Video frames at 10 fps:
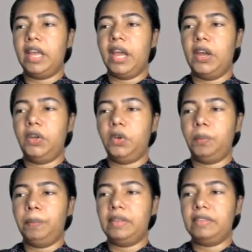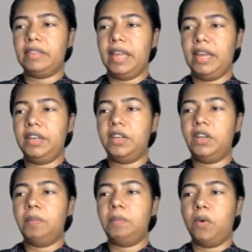and to be sent
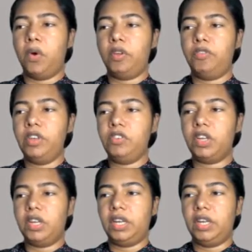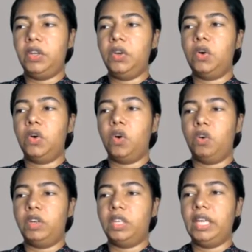more efficiently
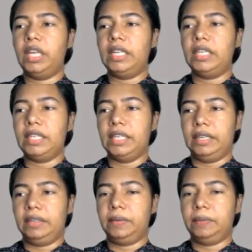over the internet.